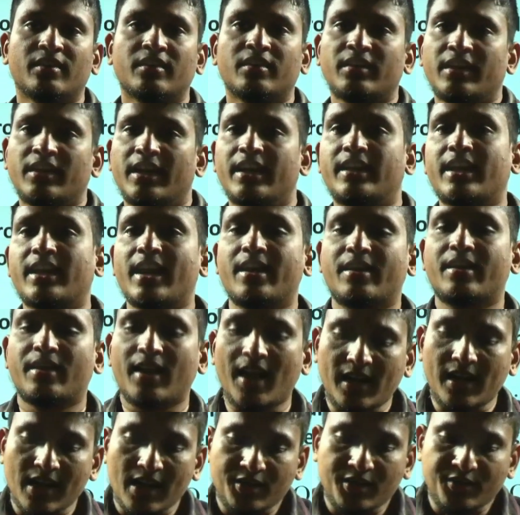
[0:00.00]
It can
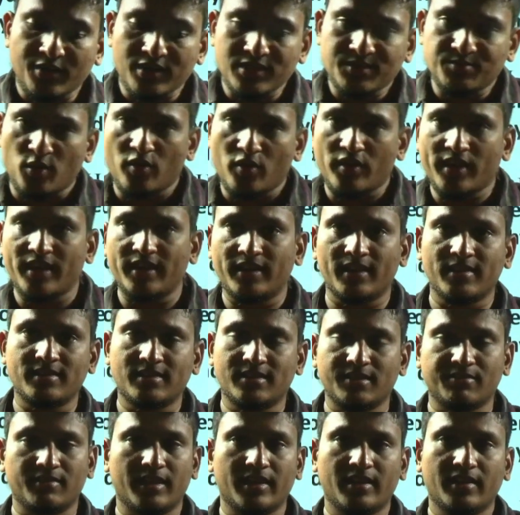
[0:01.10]
attract electrons more
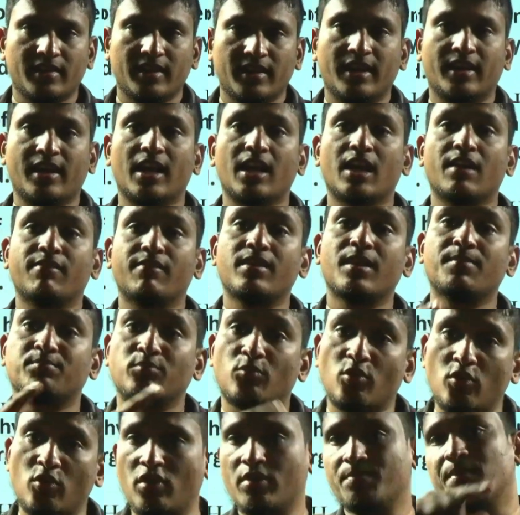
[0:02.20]
intensively. It can develop
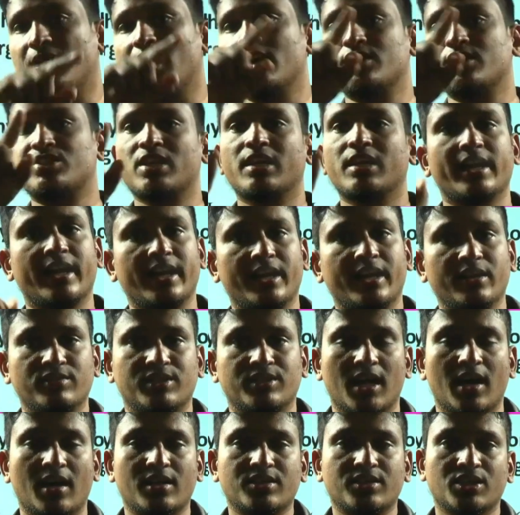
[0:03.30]
more partial negative
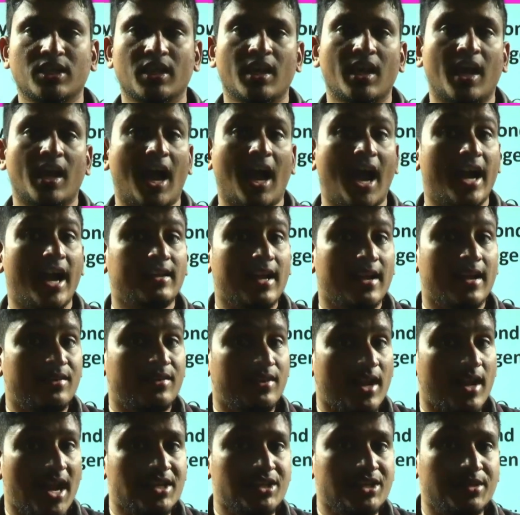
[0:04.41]
charge, and the
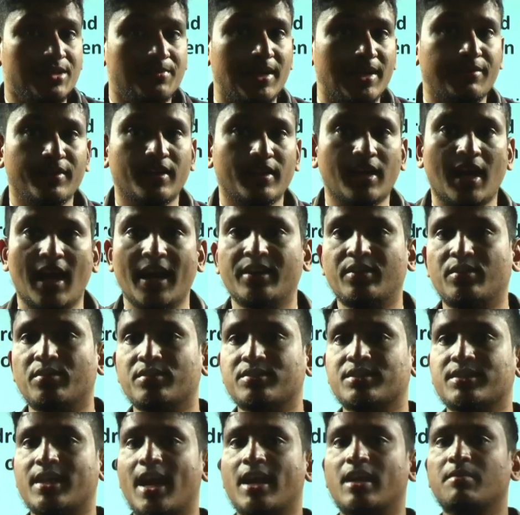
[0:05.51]
attraction between hydrogen
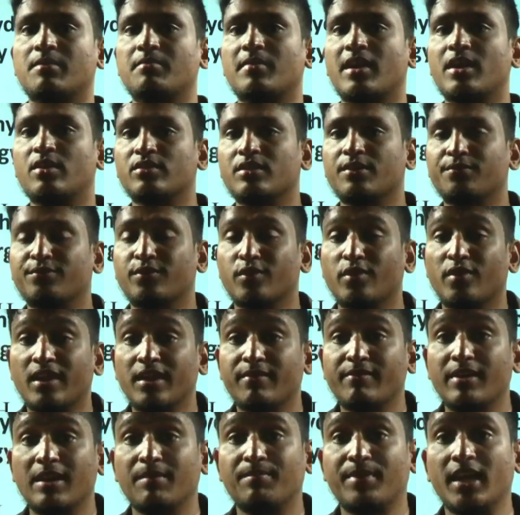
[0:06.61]
atom and to the fluorine
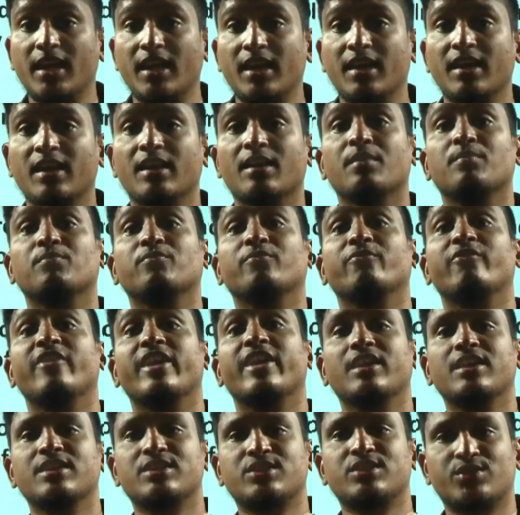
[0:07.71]
will be
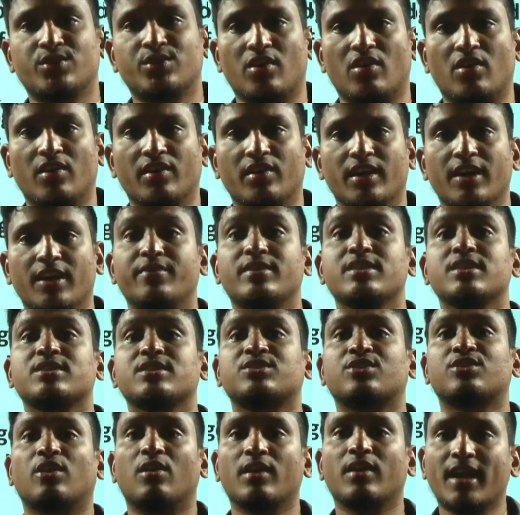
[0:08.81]
very strong. If it is a
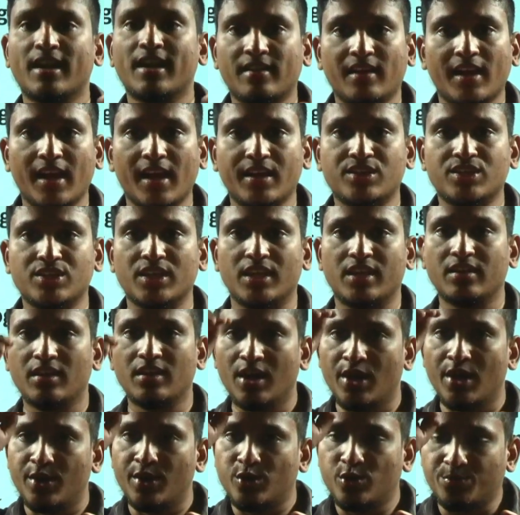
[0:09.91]
strong attraction,
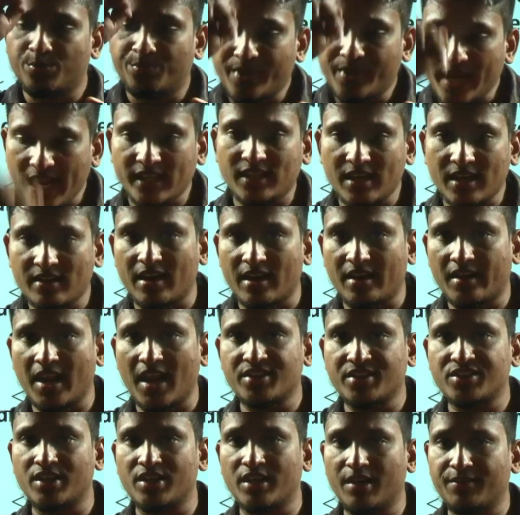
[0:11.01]
to break that
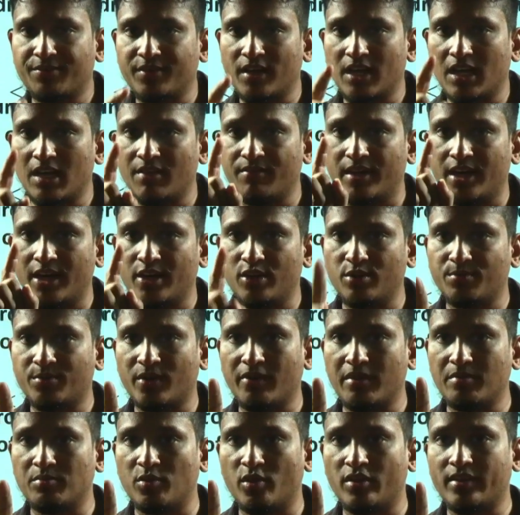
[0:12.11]
attraction, definitely we need to
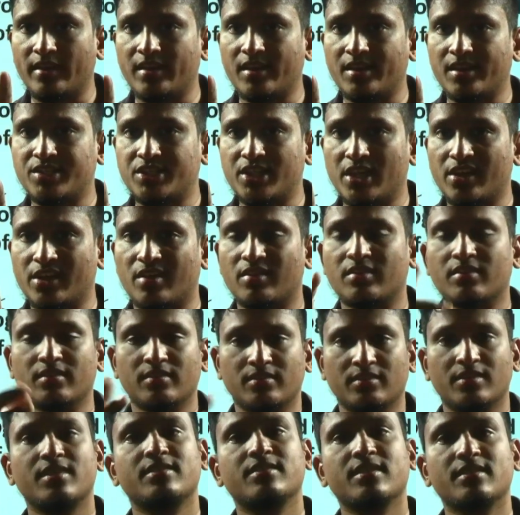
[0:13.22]
provide more energy or not.
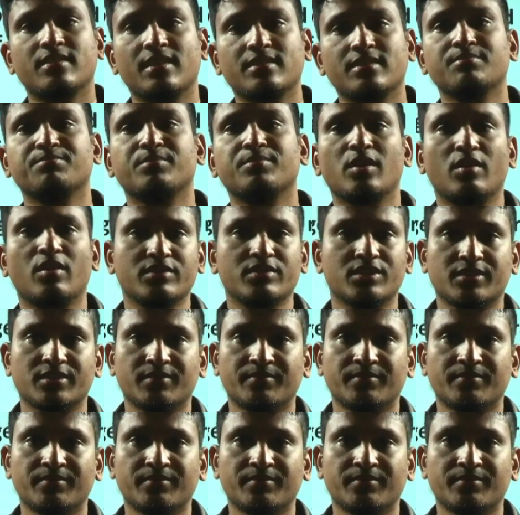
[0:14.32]
That's the simple logic.